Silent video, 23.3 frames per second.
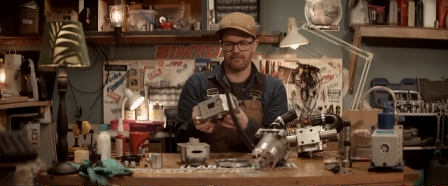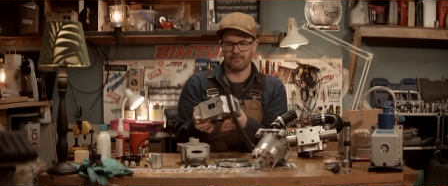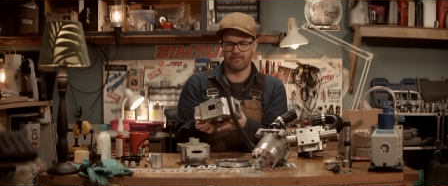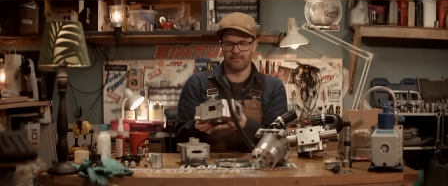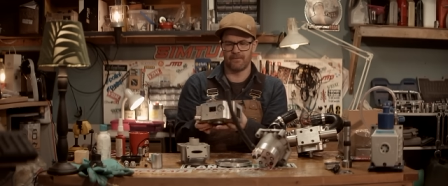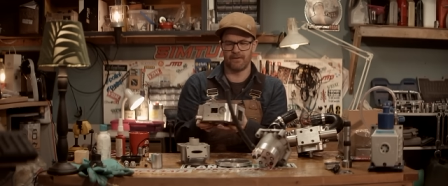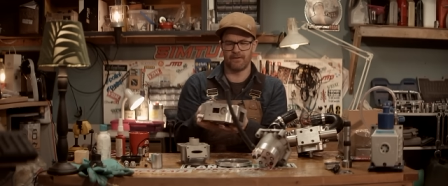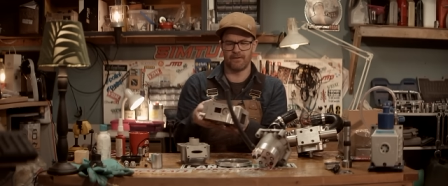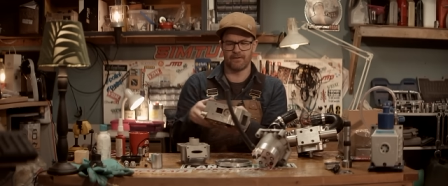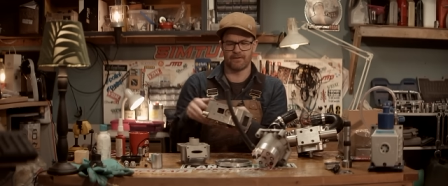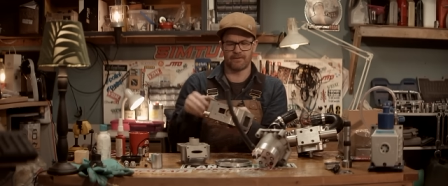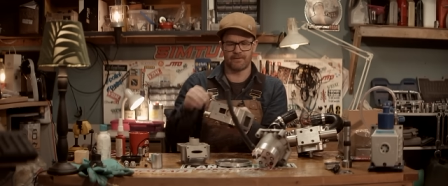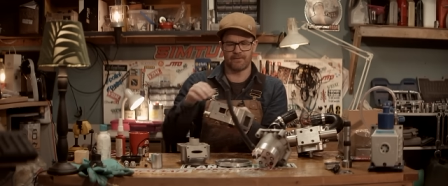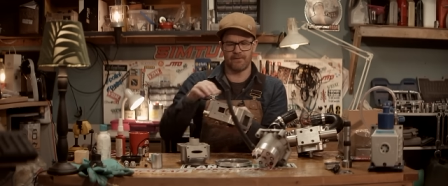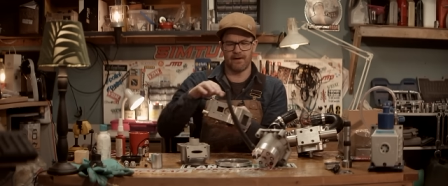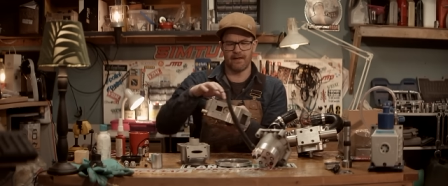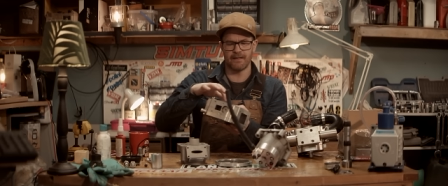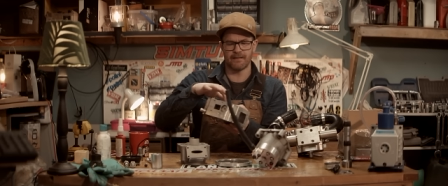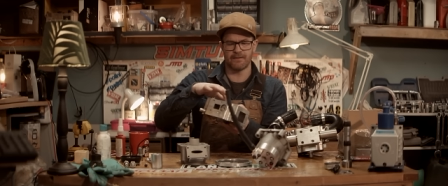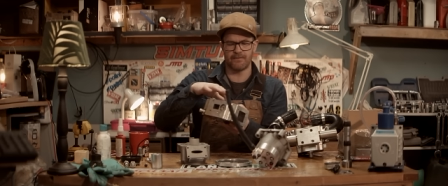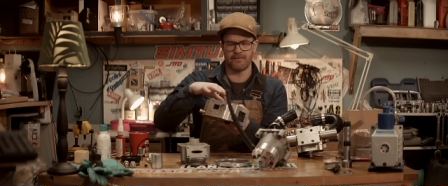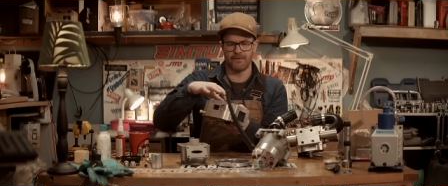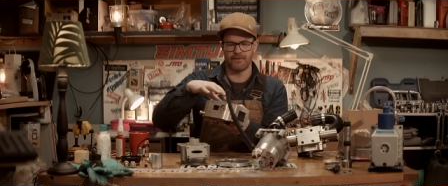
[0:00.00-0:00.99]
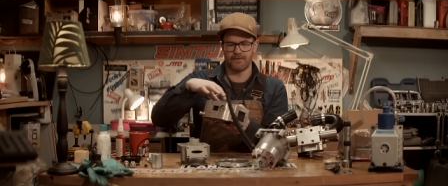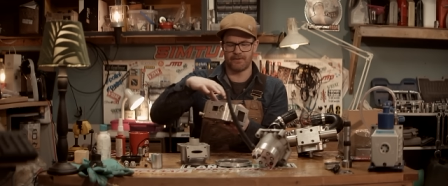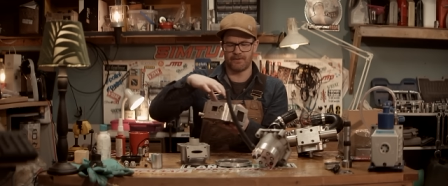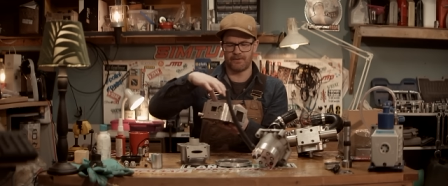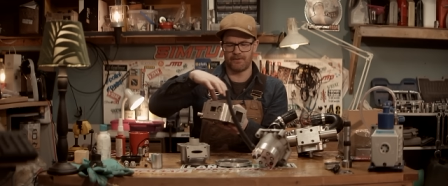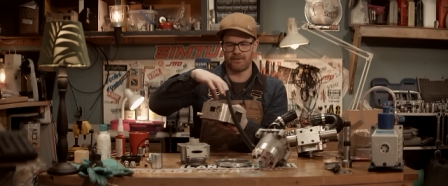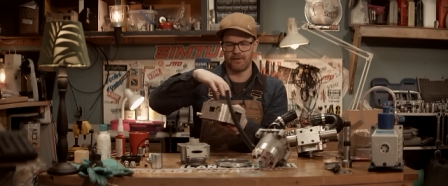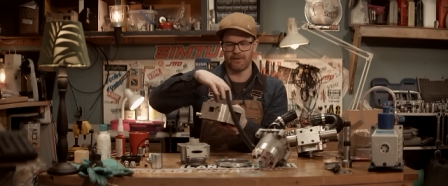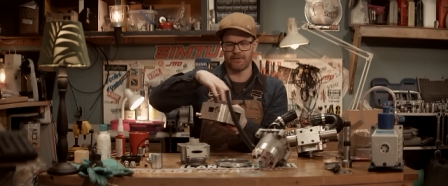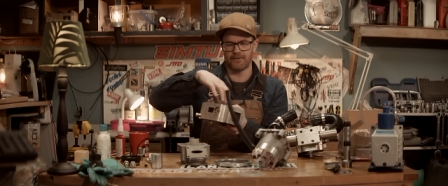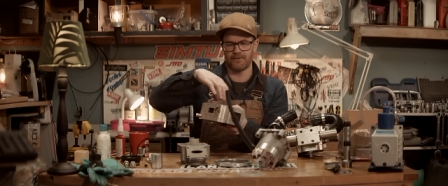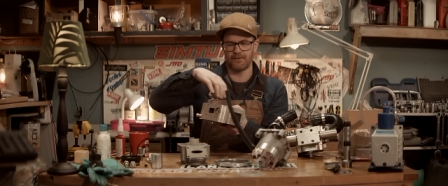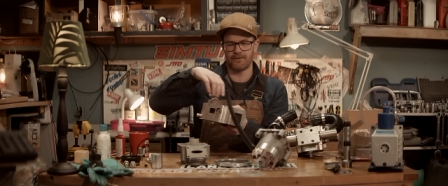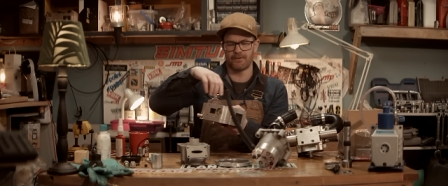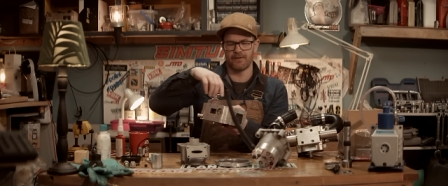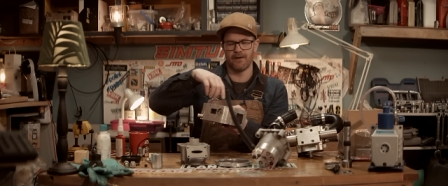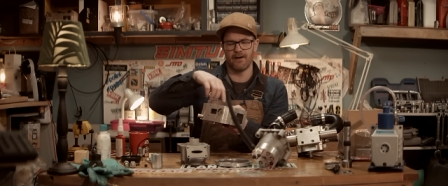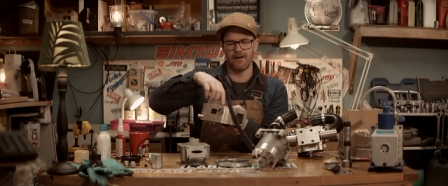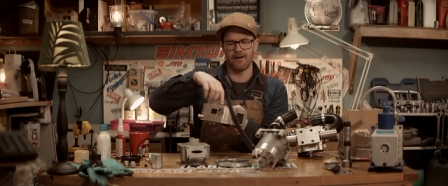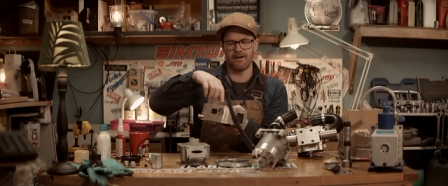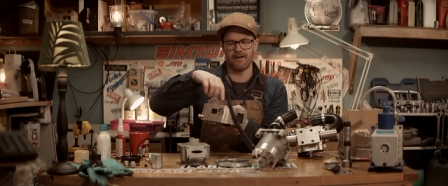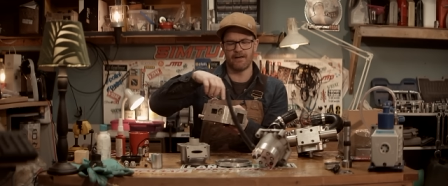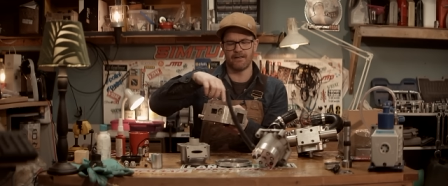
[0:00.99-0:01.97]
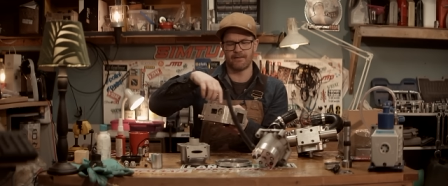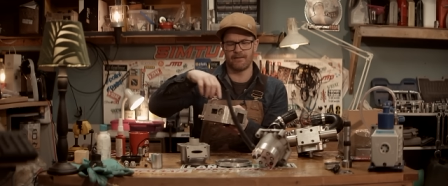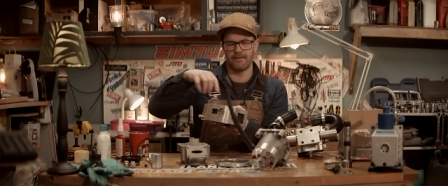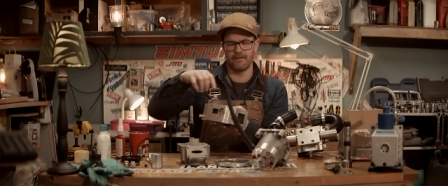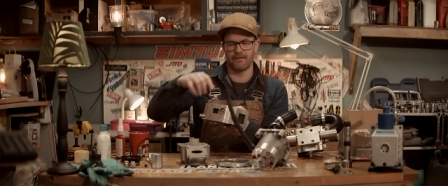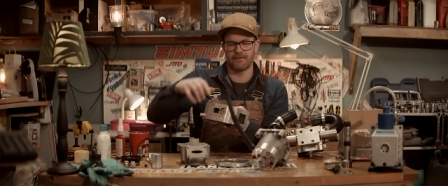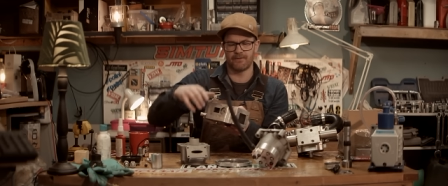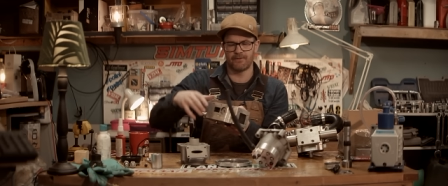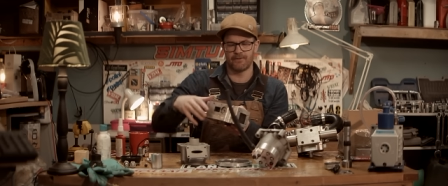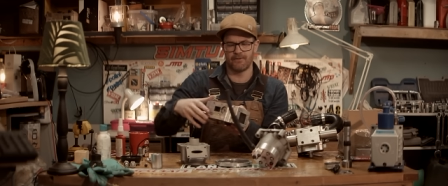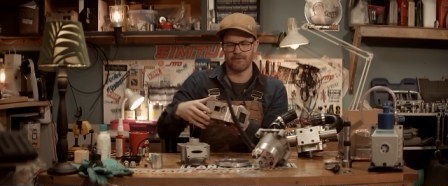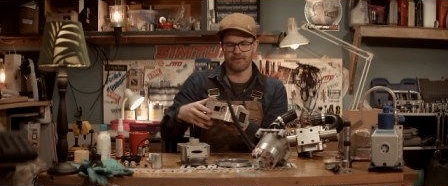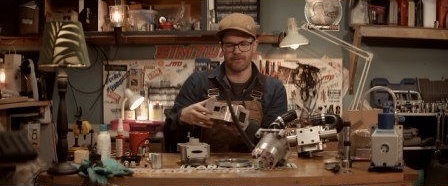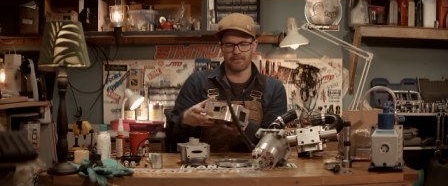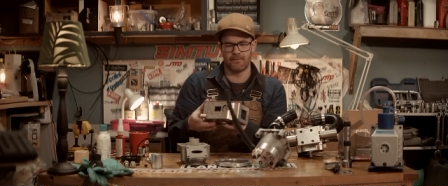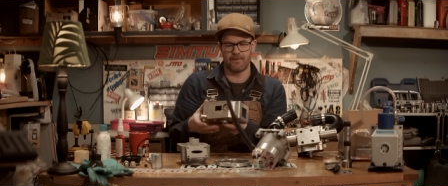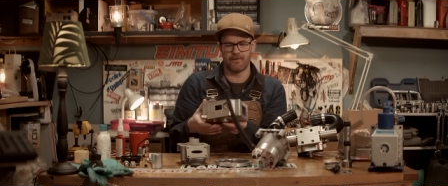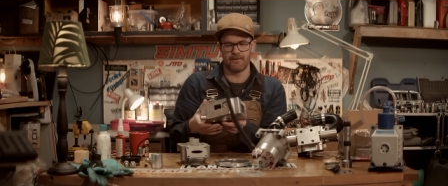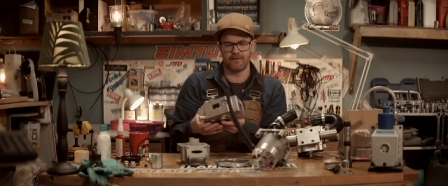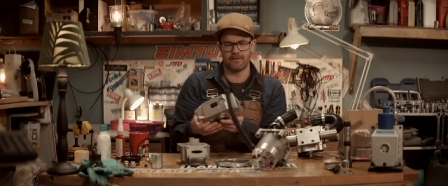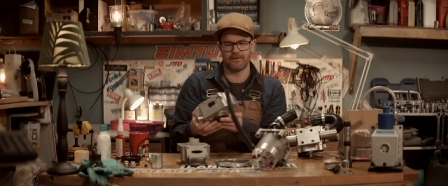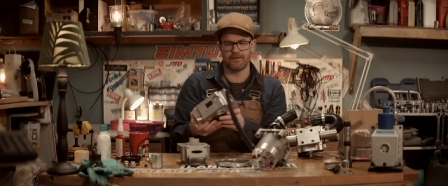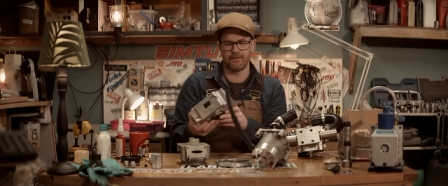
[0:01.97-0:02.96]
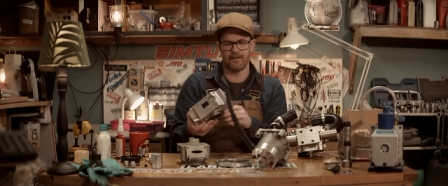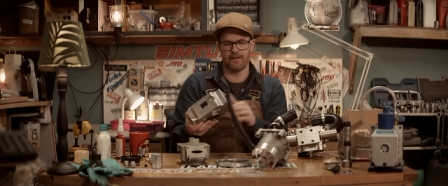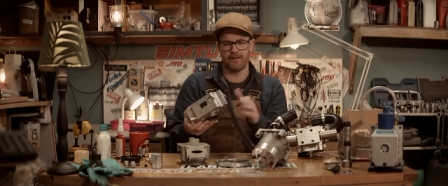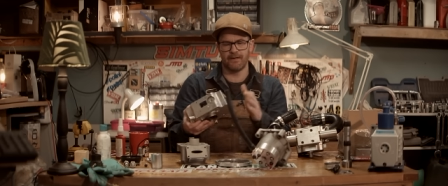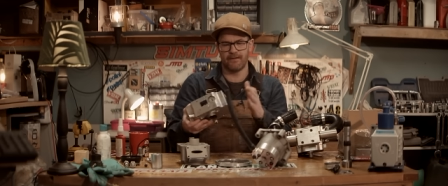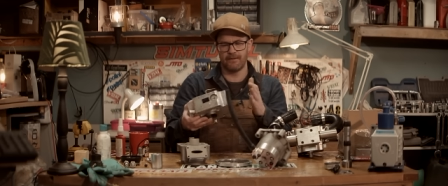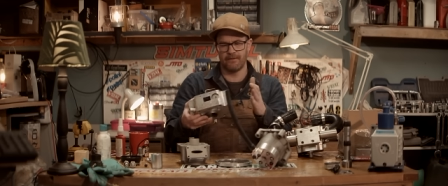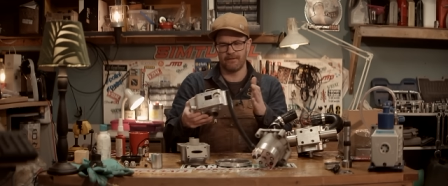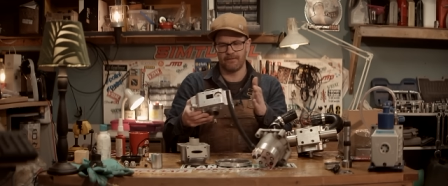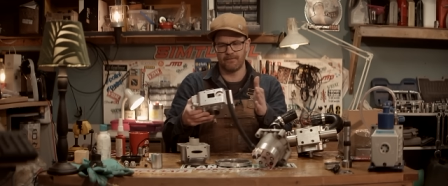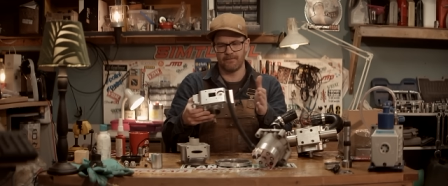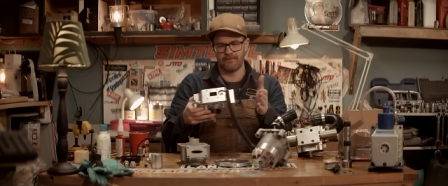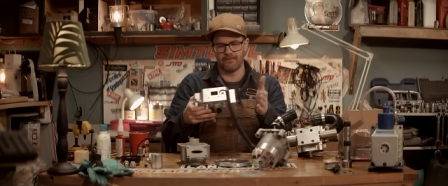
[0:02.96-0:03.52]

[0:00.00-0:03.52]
with a transfers just as high as the exhaust port and